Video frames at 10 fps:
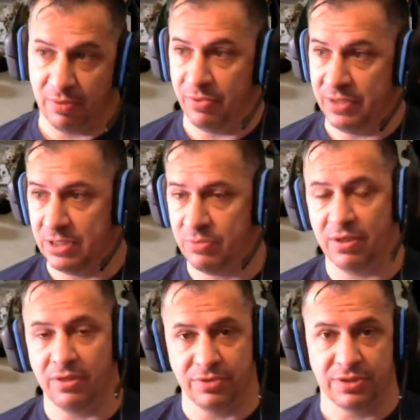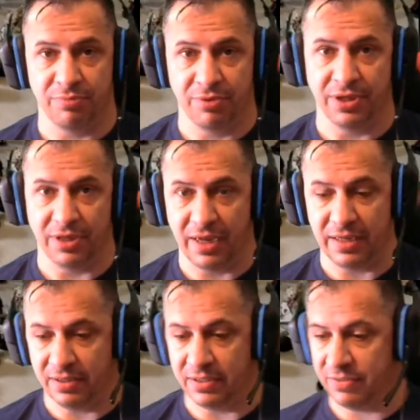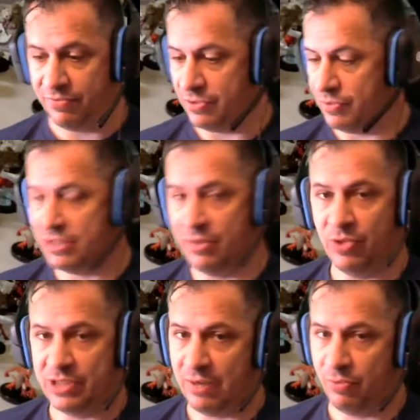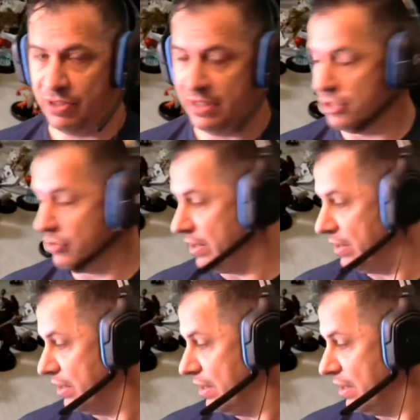But with this one, there was some pretty good height difference, which I really enjoyed.